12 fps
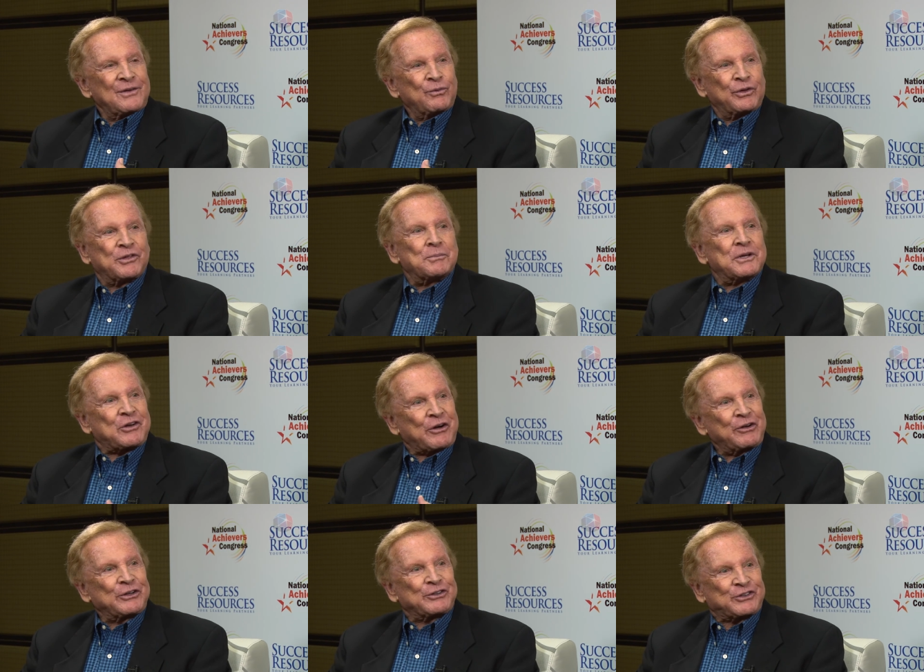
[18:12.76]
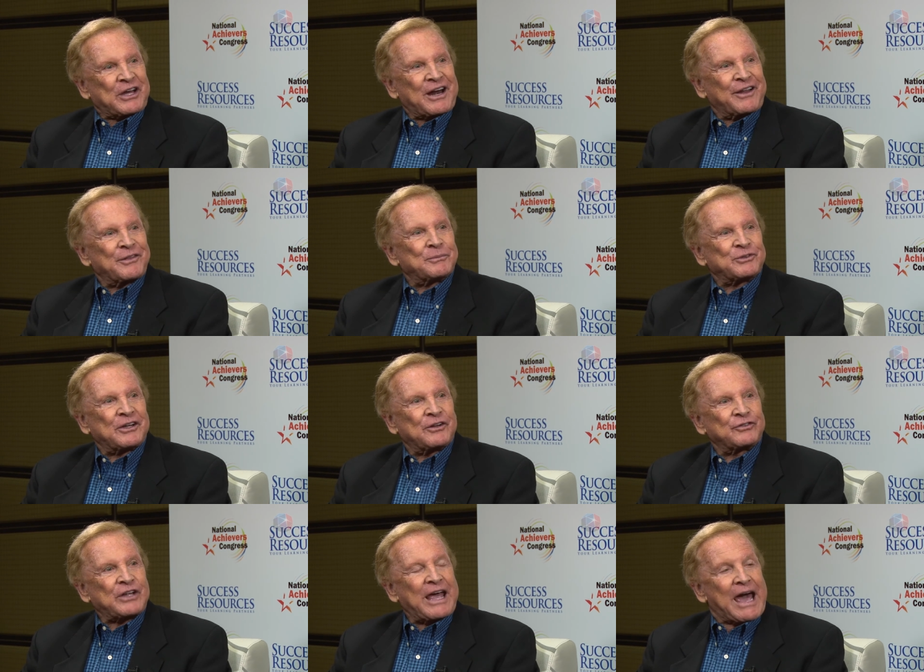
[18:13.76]
with the material side of
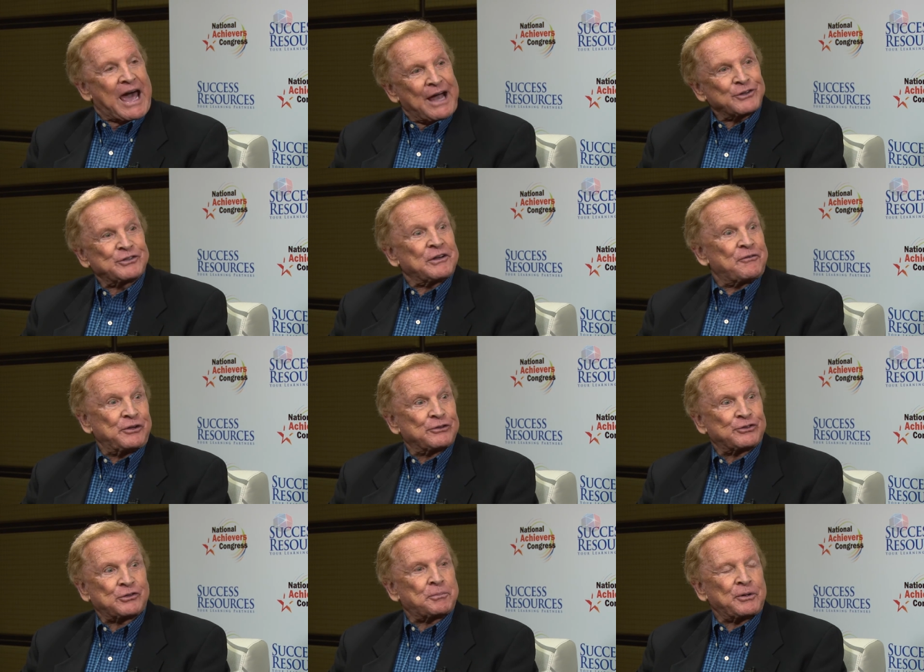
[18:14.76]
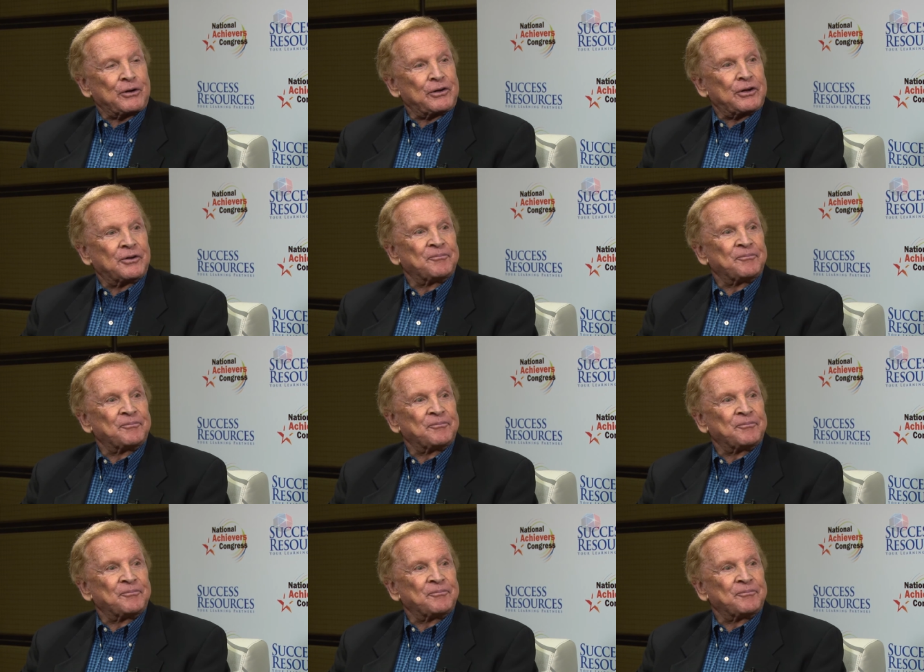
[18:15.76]
themselves, they actually feel superior.